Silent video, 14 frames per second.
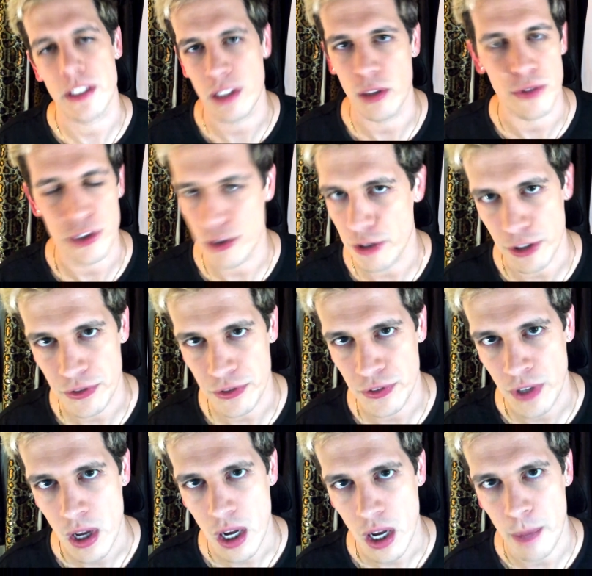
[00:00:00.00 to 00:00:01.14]
the truth
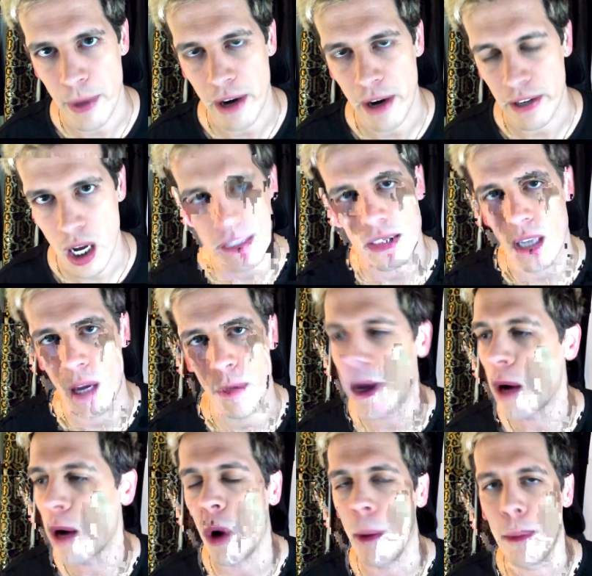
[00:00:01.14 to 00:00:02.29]
about Islam, about
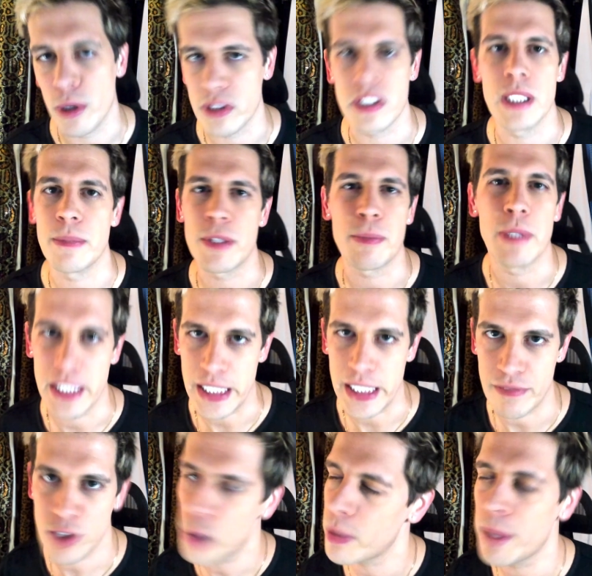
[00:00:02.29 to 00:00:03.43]
what Muslims believe,
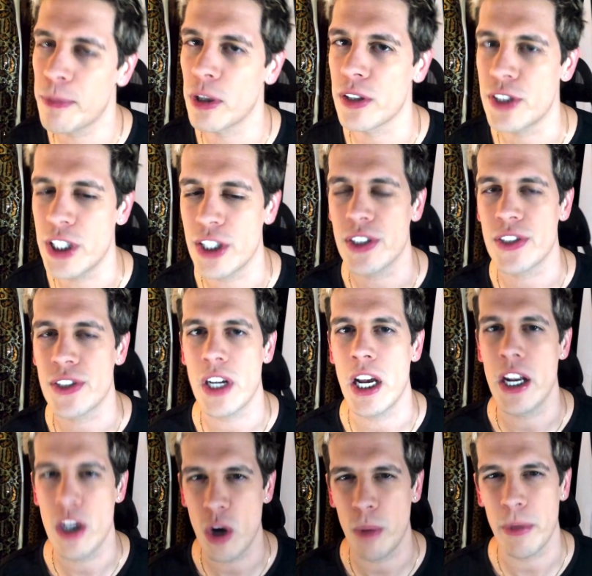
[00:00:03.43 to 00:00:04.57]
not by politicians and
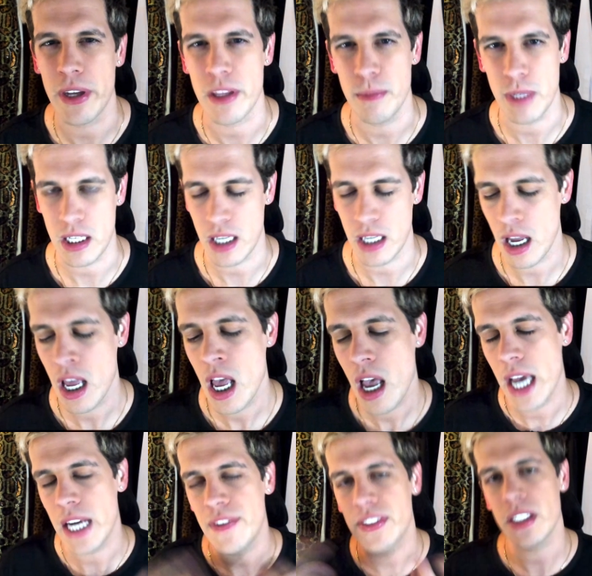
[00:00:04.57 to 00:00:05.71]
not by the media.
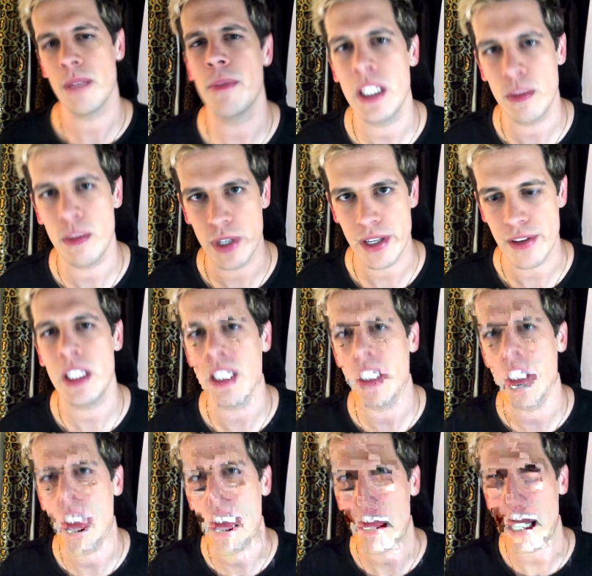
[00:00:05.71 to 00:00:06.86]
And if somebody with
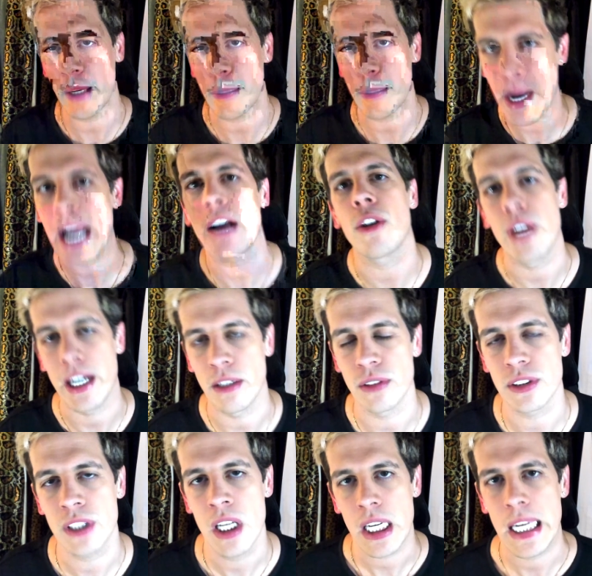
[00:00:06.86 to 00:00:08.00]
an Islamic background
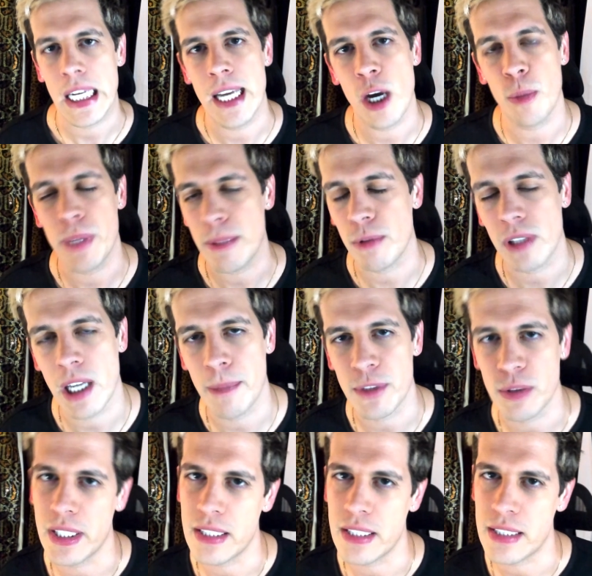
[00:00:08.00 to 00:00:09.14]
can help people come to
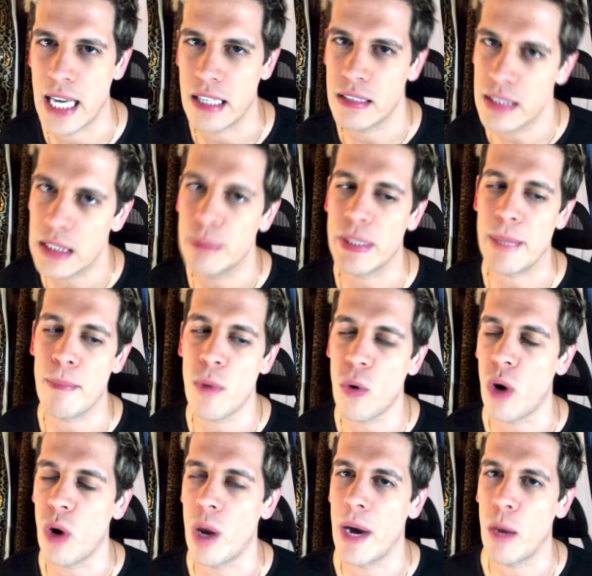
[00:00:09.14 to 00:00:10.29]
understand a little bit
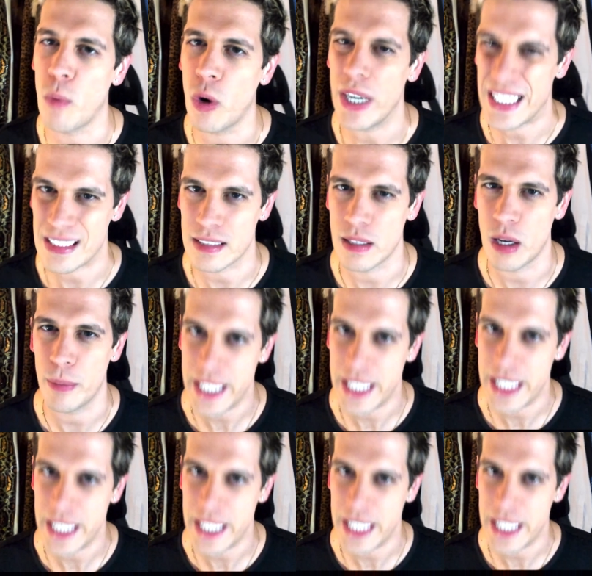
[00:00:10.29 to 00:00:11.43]
more about what Islam
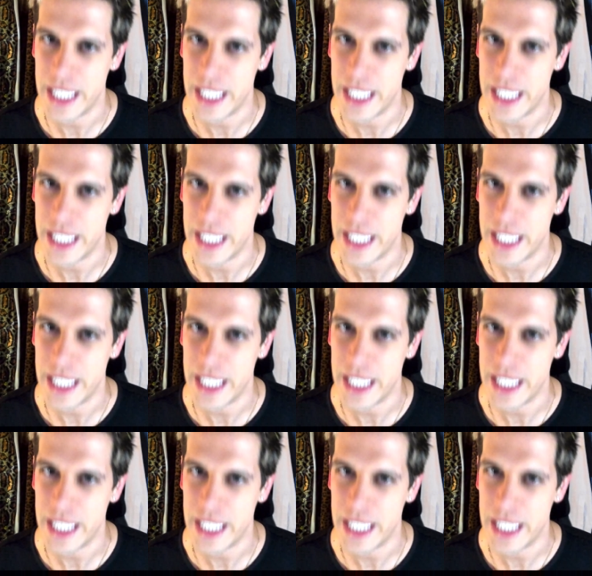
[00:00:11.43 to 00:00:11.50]
is,